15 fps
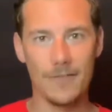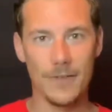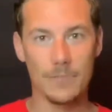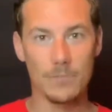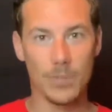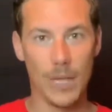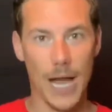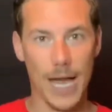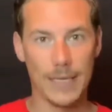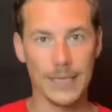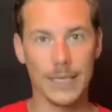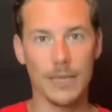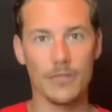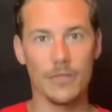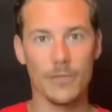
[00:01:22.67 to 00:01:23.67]
in
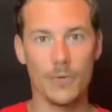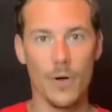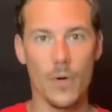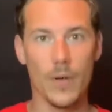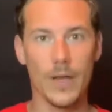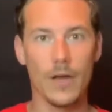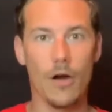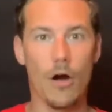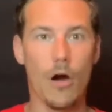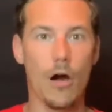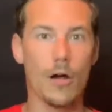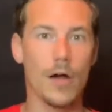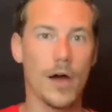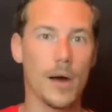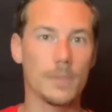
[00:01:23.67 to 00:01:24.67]
blocking and throwing all
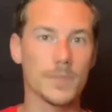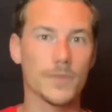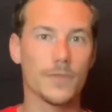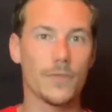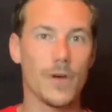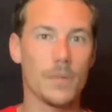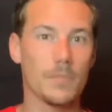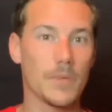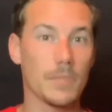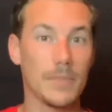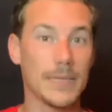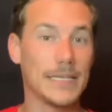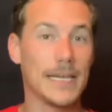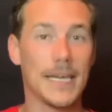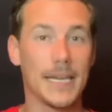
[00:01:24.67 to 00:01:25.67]
comes from the
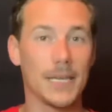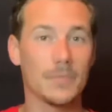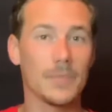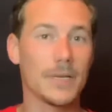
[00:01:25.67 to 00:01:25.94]
beginning,